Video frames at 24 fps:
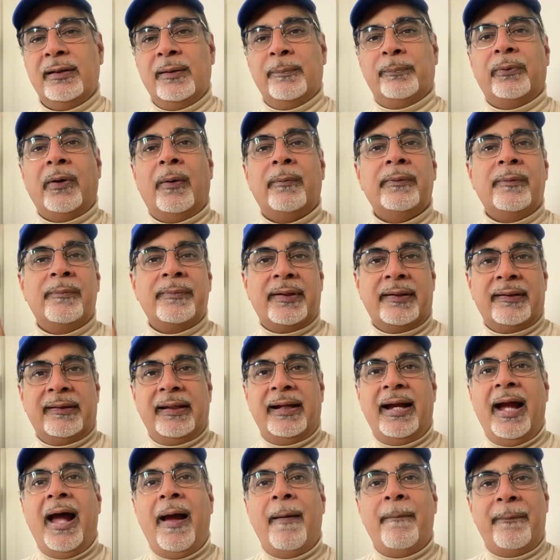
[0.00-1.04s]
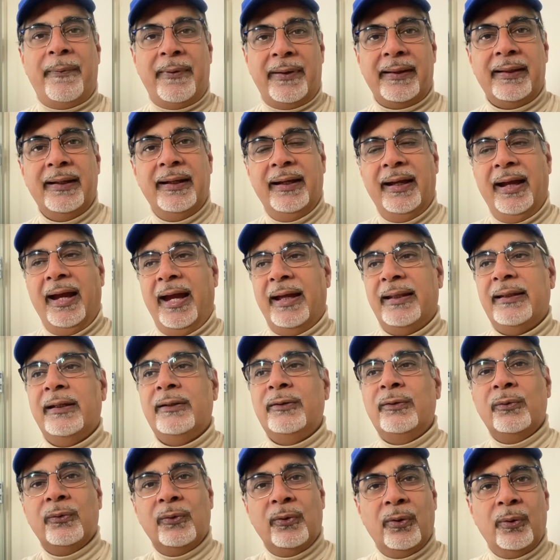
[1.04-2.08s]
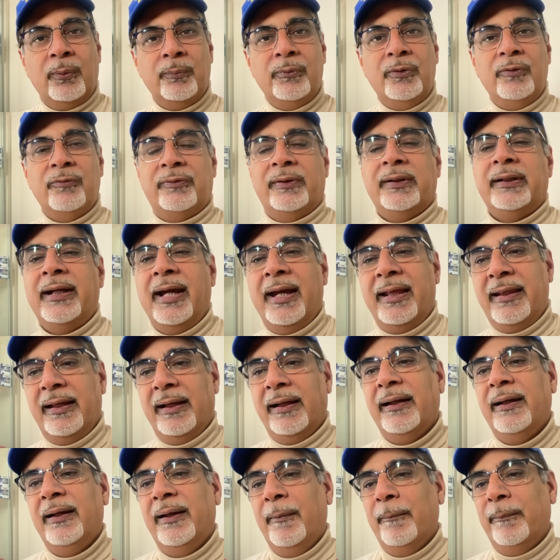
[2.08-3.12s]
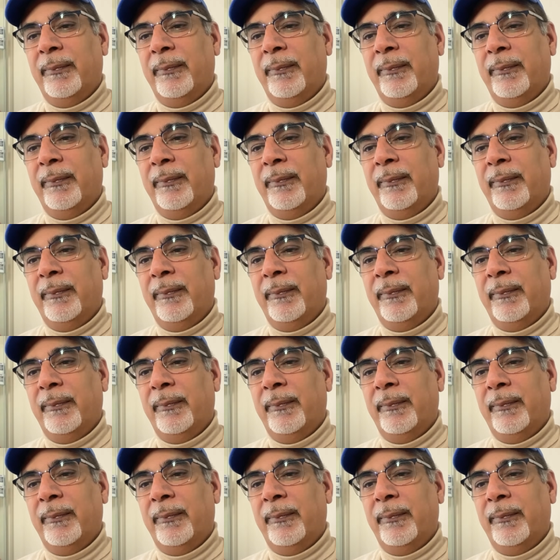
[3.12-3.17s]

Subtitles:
the problems as they happen, and then you all move together.